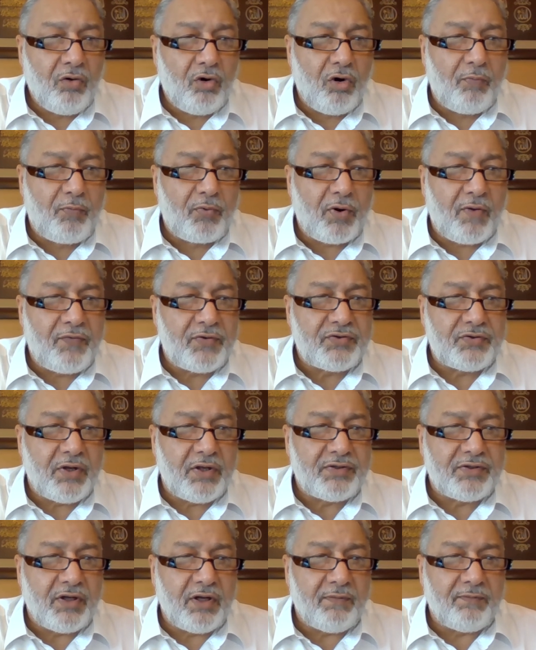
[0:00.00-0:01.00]
O
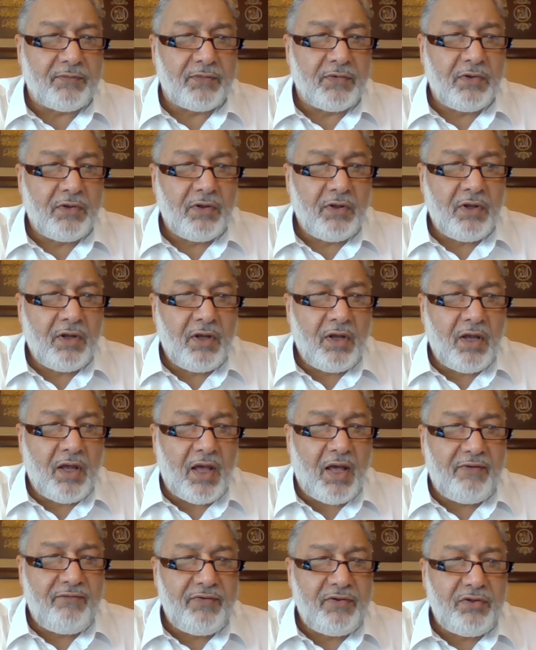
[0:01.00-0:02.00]
Prophet,
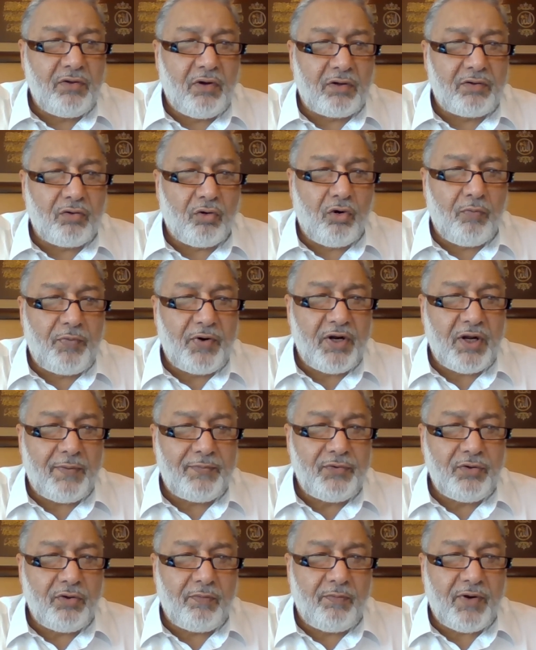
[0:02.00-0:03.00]
have we not opened
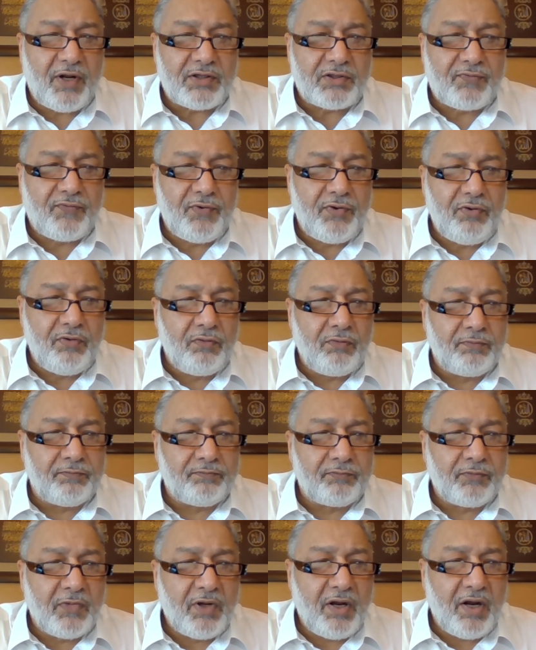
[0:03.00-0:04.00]
up your breast for you
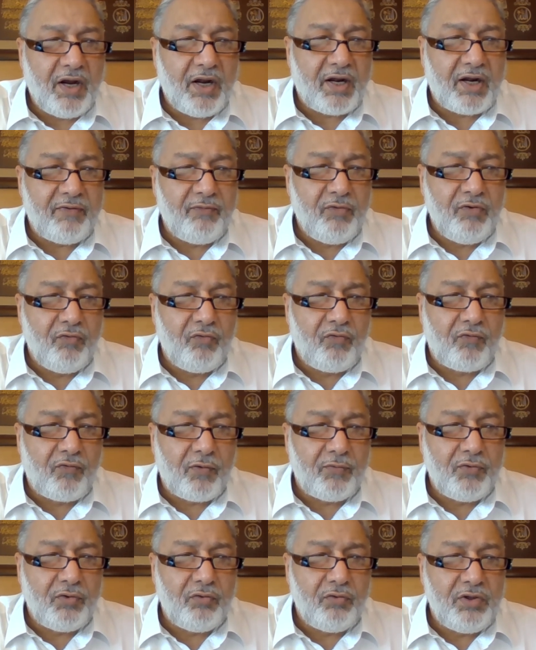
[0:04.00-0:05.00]
and removed
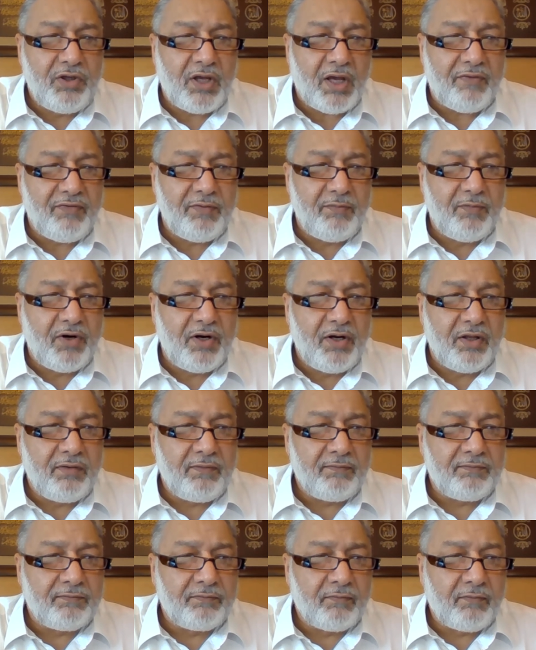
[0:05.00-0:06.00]
from you the heavy
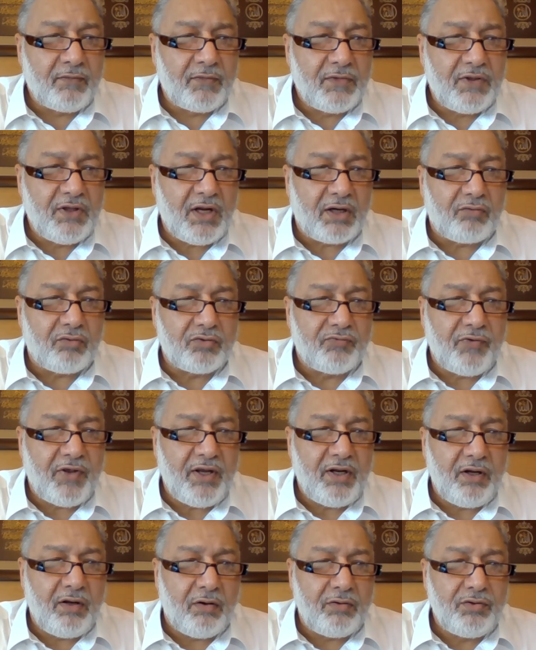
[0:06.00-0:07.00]
burden that was
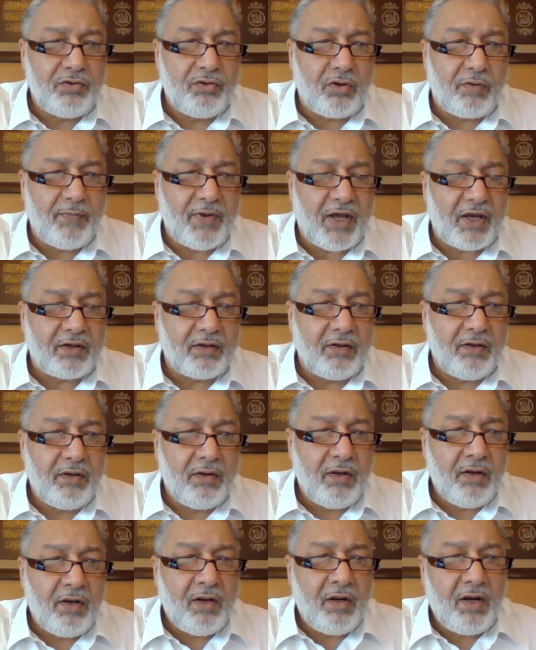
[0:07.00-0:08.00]
weighing down your back
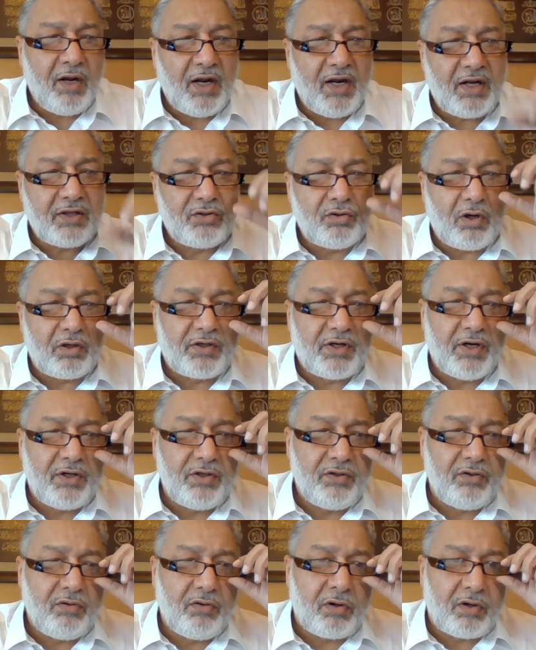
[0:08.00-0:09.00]
and exalted
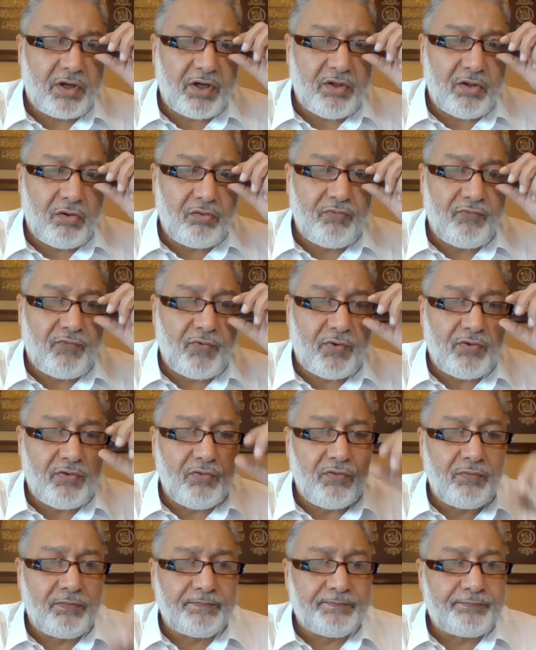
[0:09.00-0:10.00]
your renown for
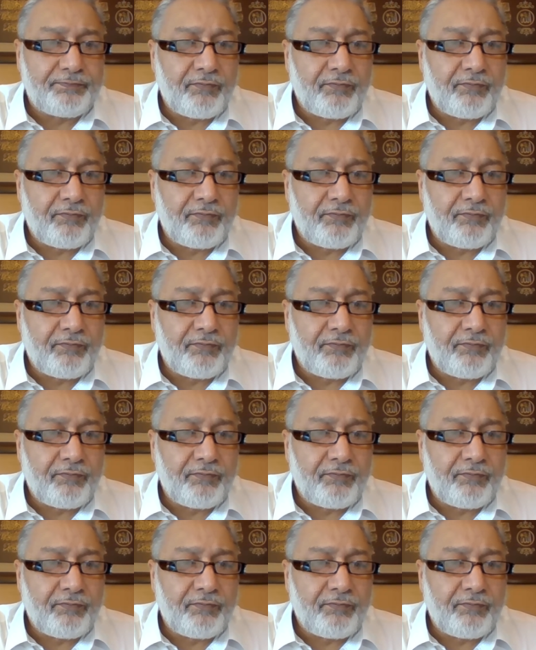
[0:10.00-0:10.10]
you